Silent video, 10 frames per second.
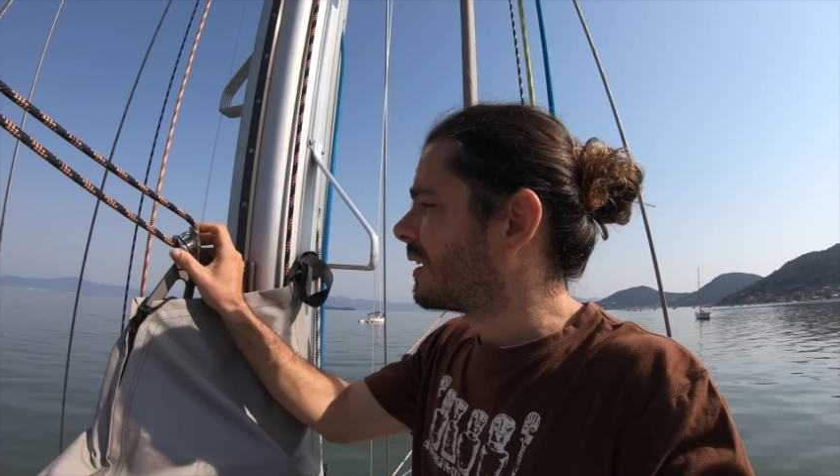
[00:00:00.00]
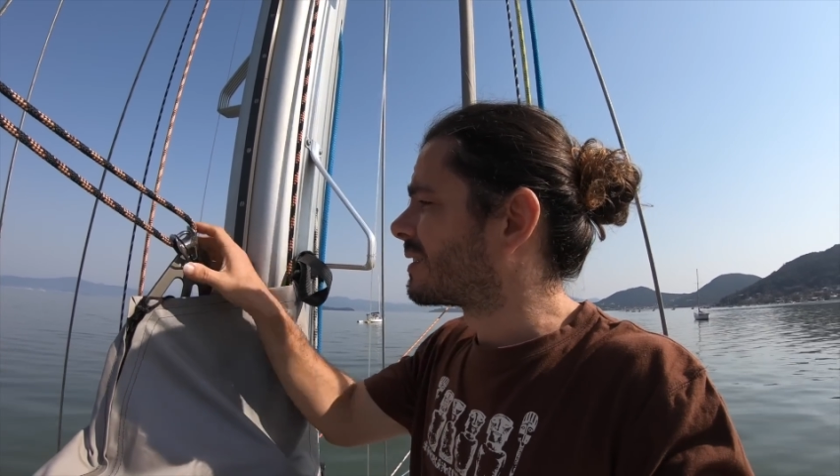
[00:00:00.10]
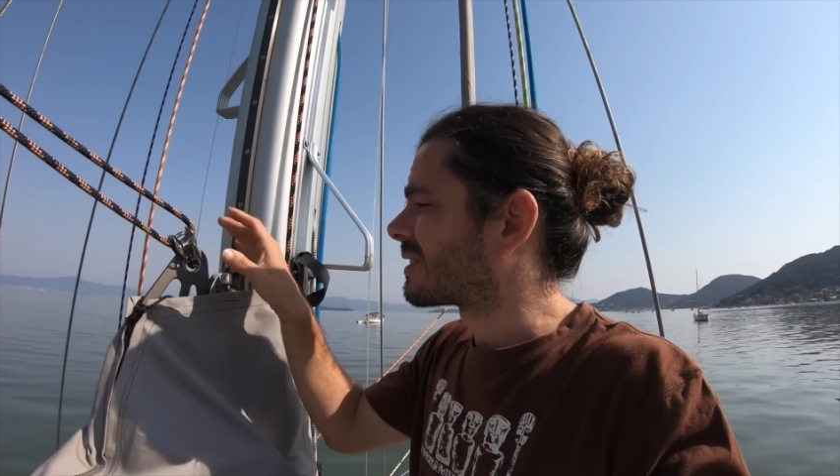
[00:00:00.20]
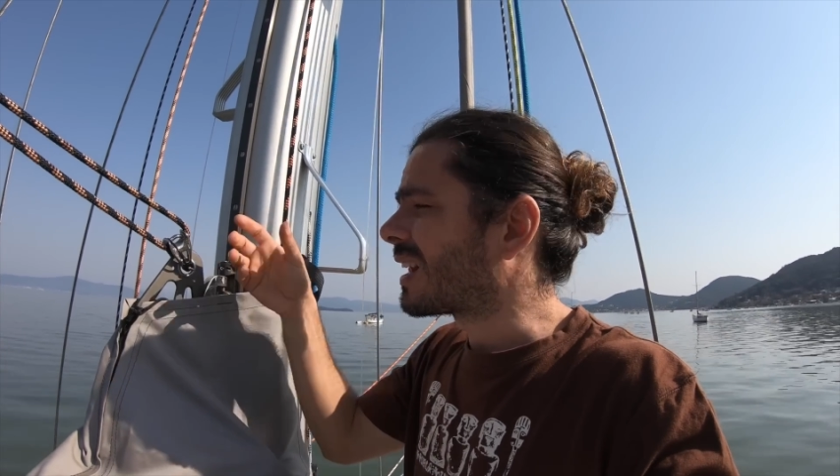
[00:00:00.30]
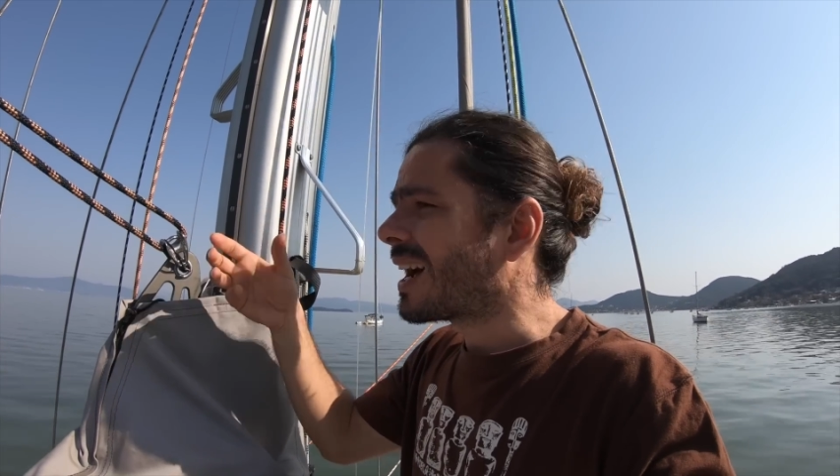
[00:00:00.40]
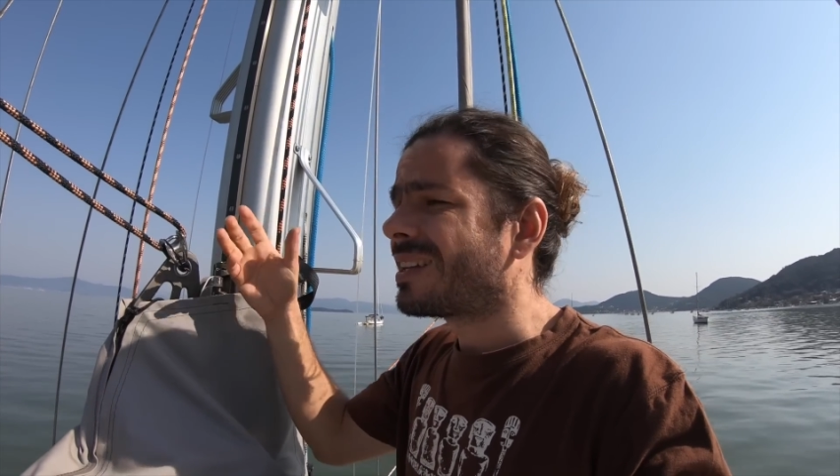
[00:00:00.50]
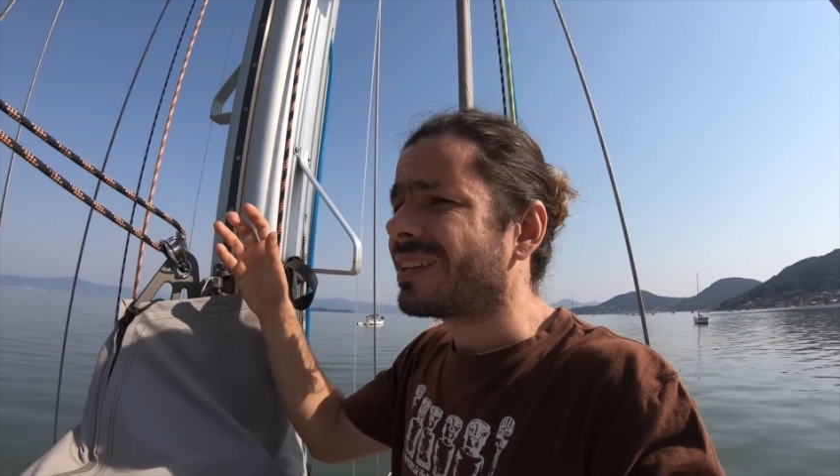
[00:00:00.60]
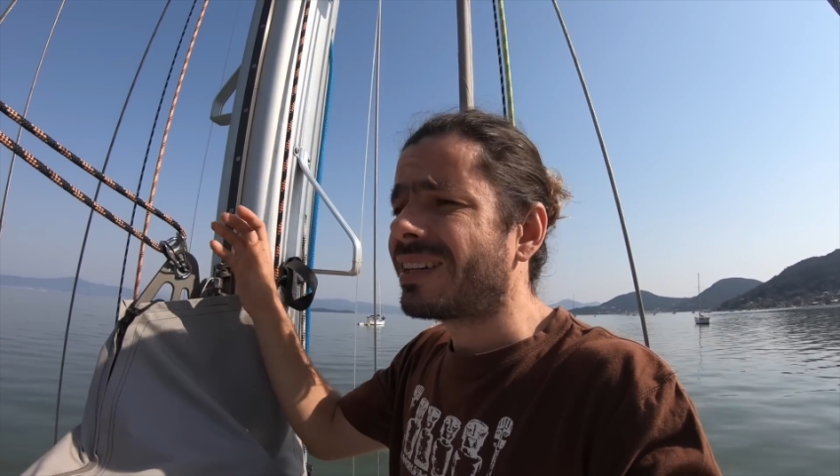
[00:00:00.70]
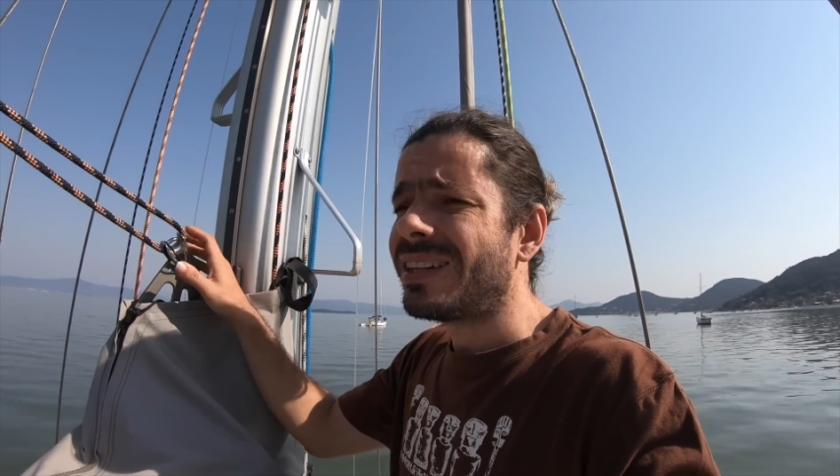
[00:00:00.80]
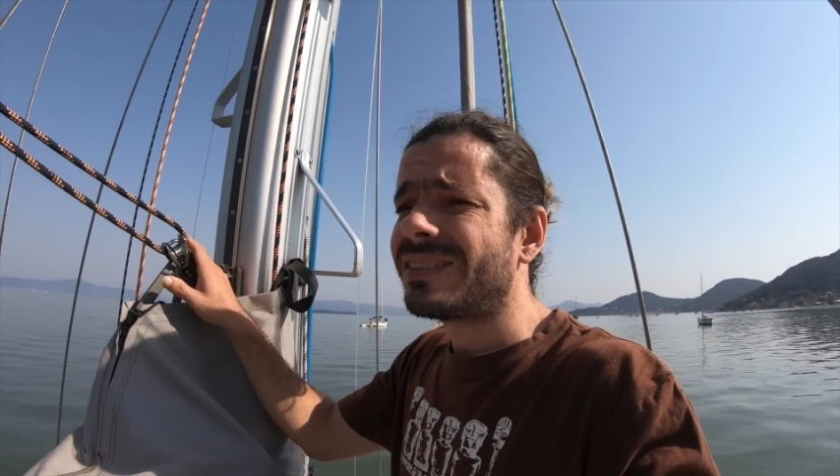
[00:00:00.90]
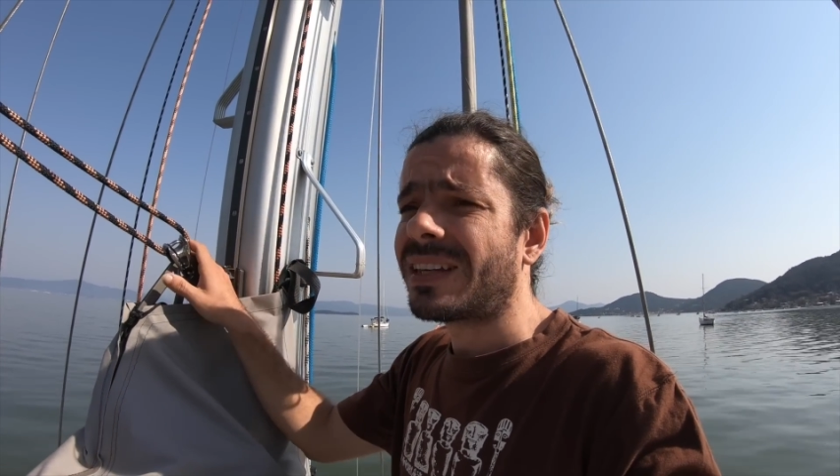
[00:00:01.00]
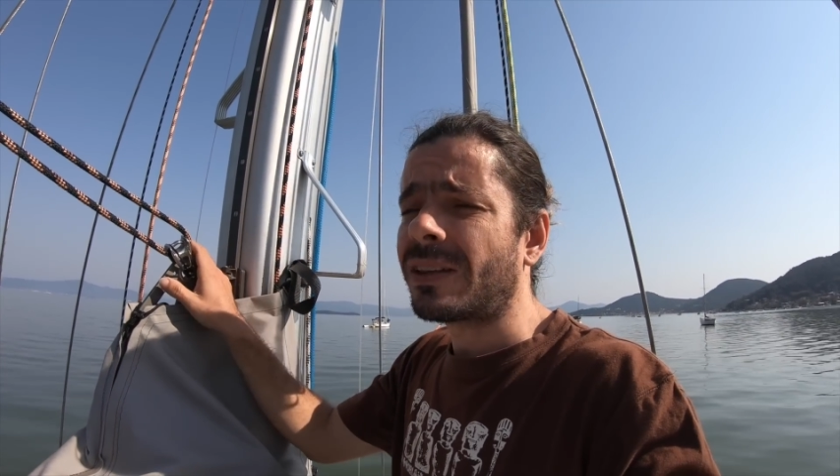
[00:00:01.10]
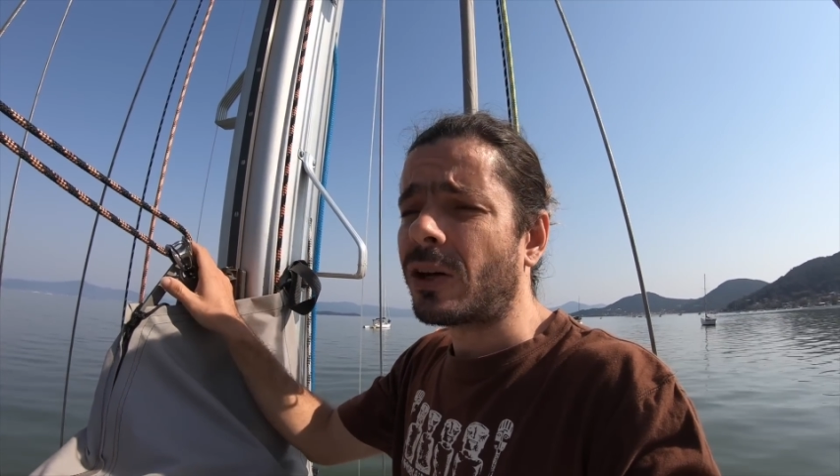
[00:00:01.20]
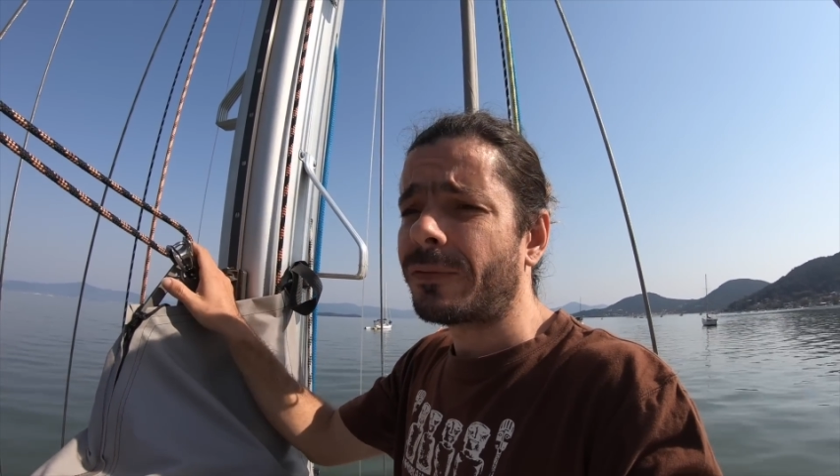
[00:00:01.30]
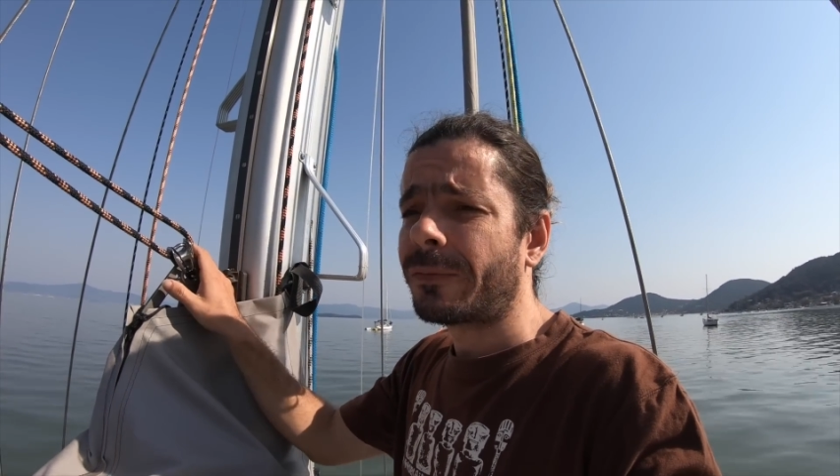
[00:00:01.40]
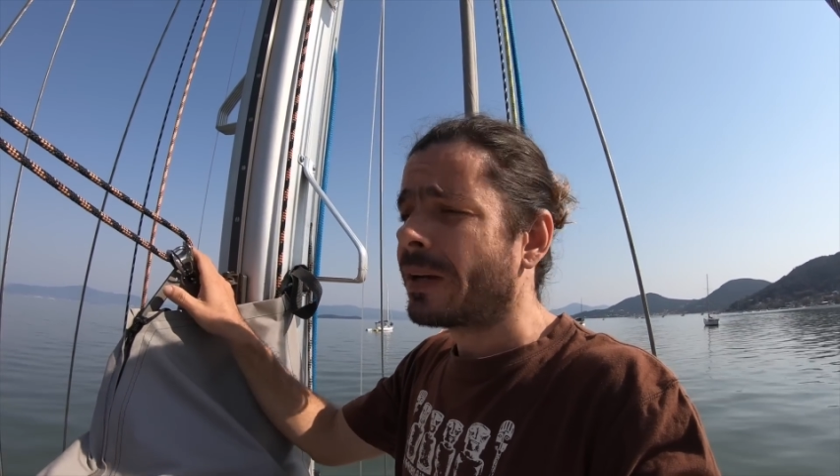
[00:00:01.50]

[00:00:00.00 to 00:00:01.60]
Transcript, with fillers: sliding is enough